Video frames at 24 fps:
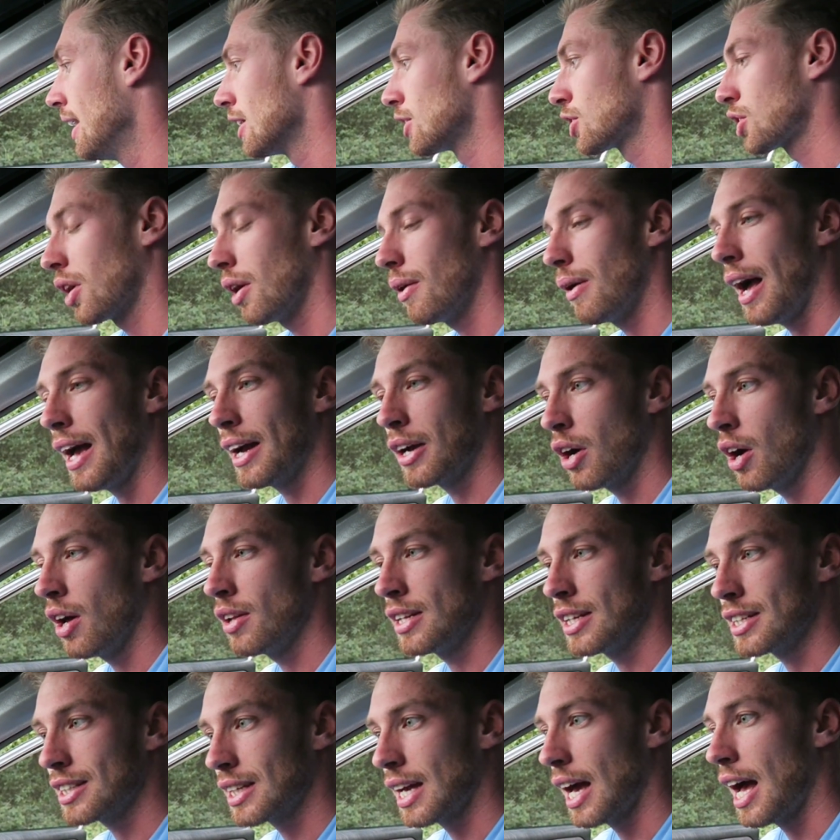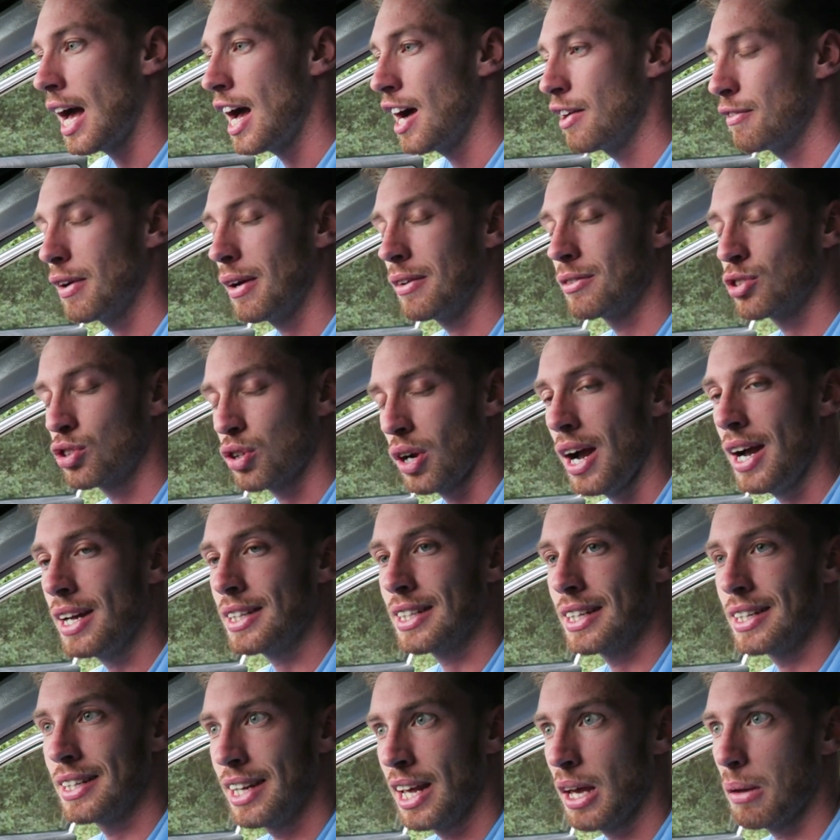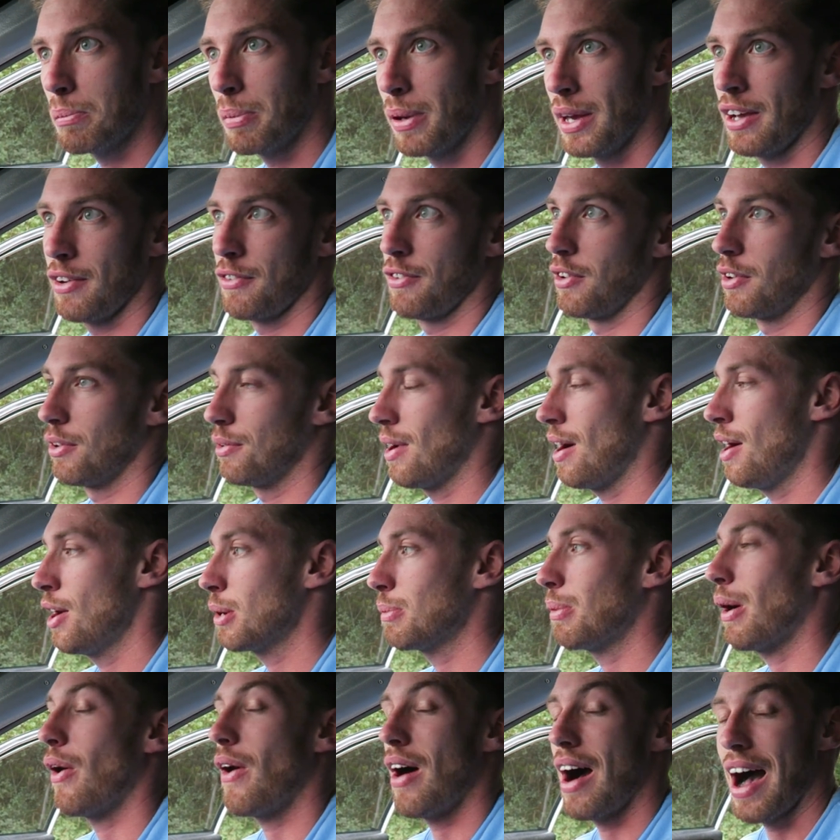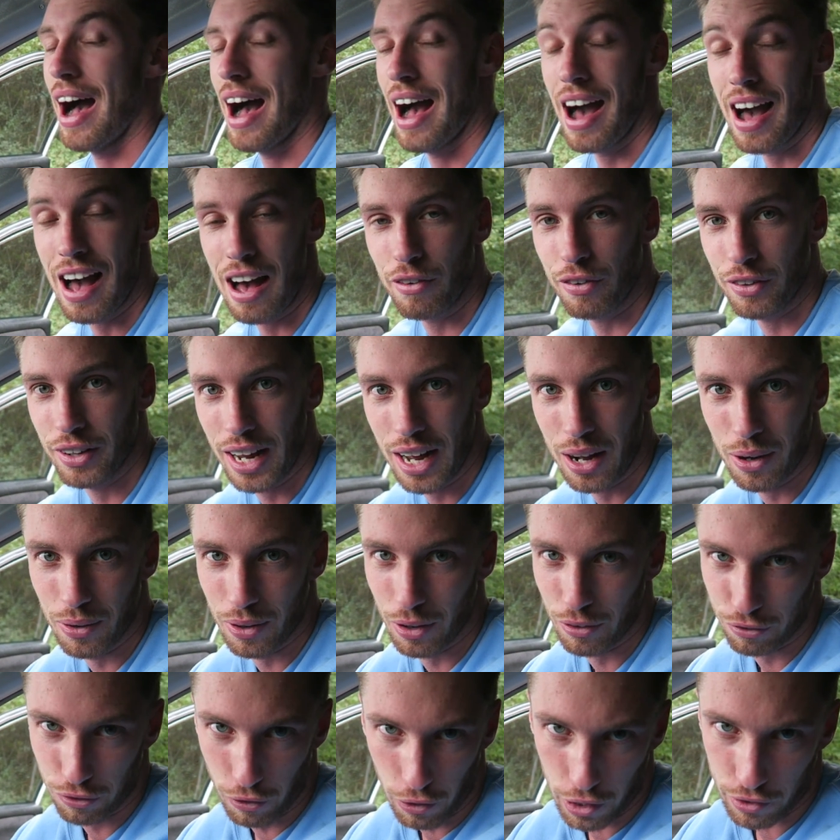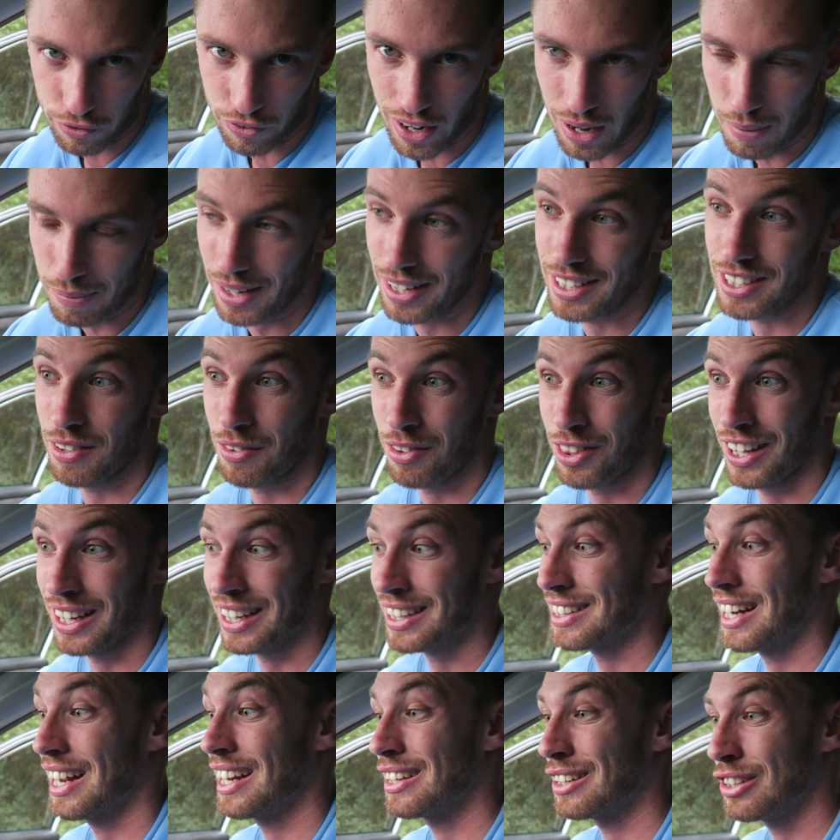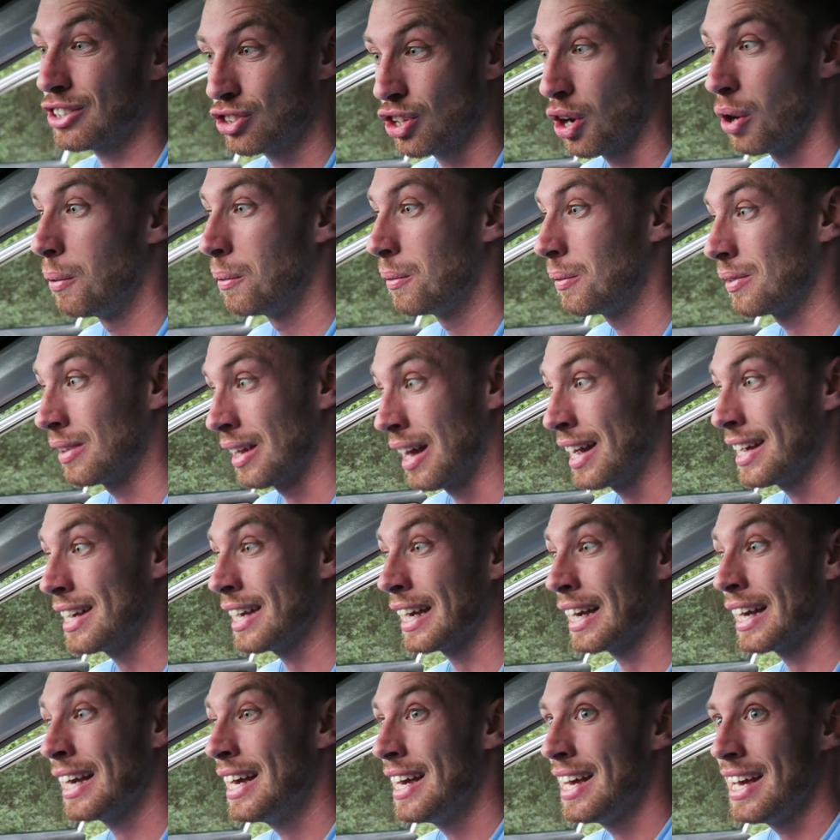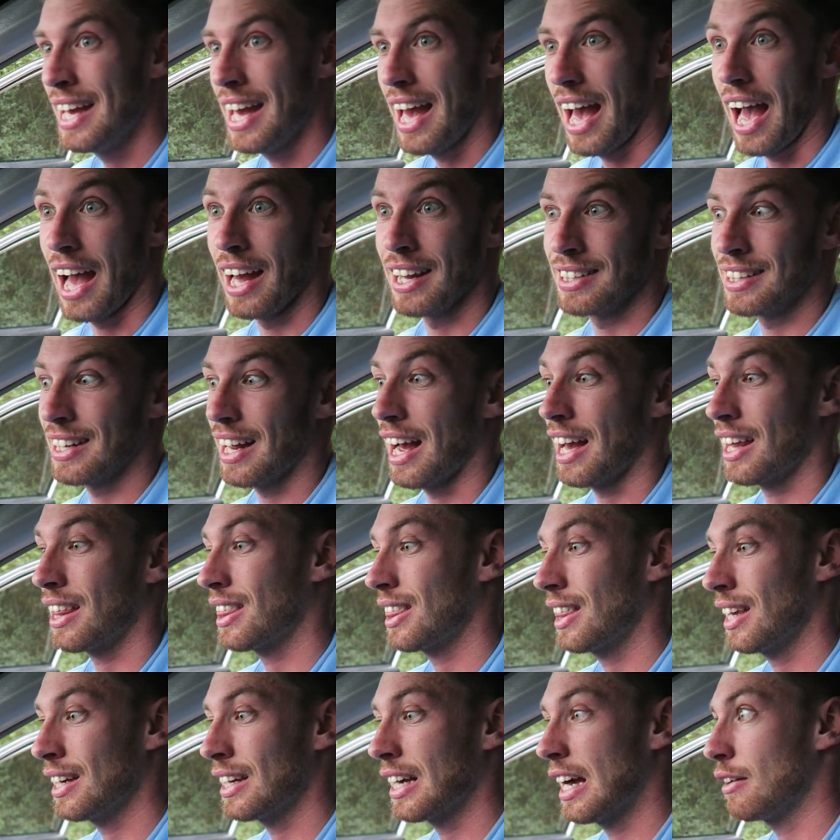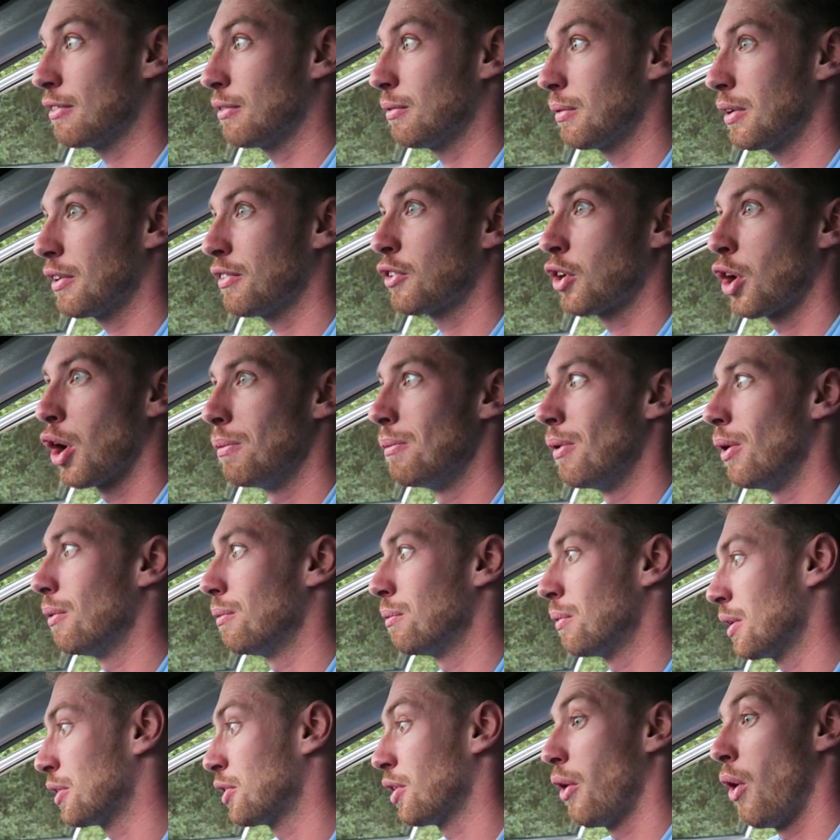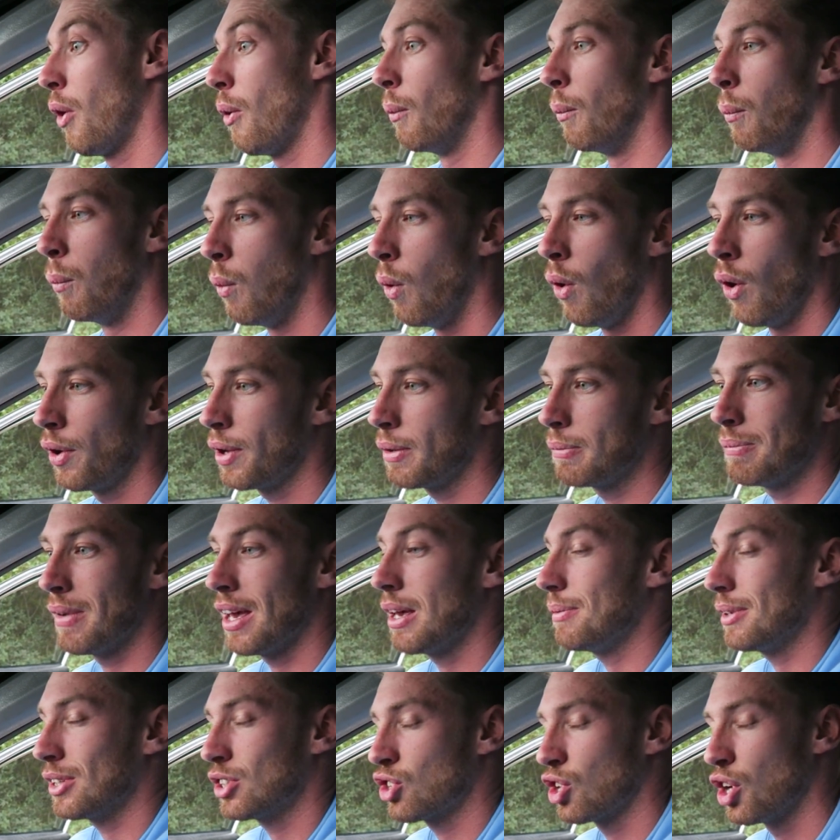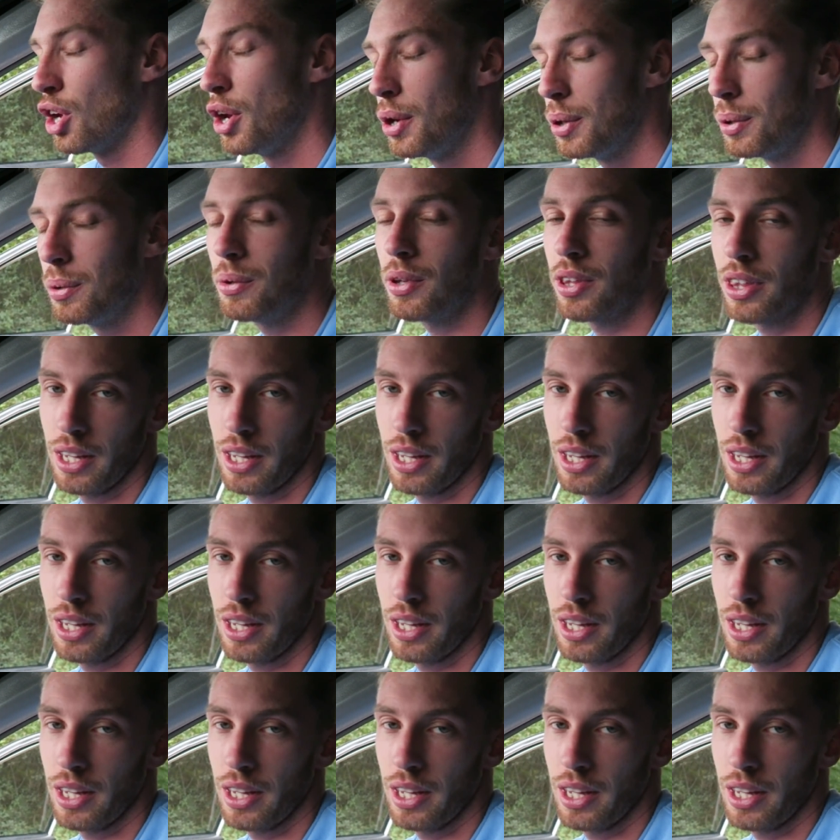So I got in this car and I'm trying to nitpick for around about half an hour, 45 minutes of things I don't like. And I think we've come up with 1, maybe 2